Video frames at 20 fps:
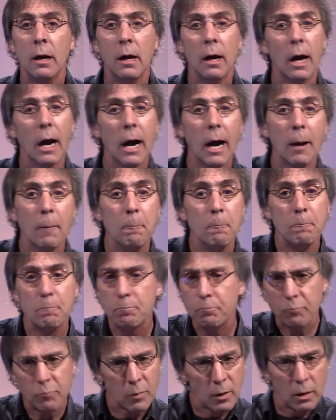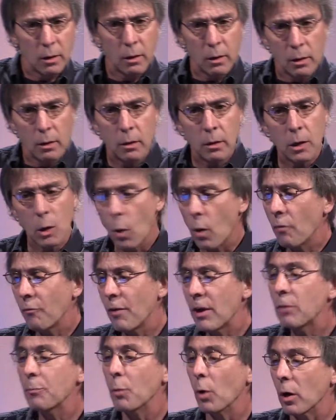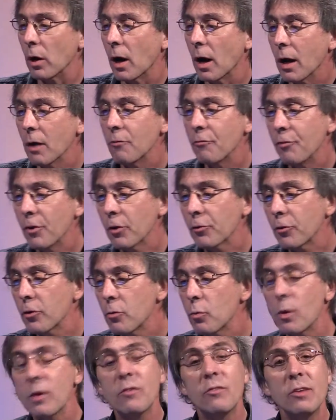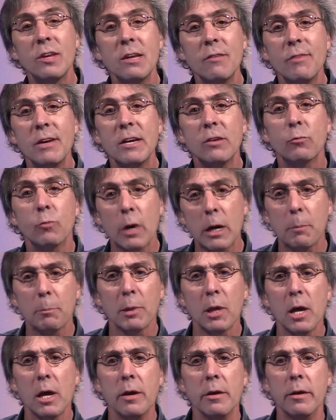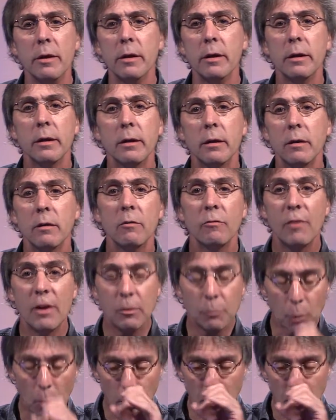Go on Facebook, Unfiltered with TV's Rick Blood Facebook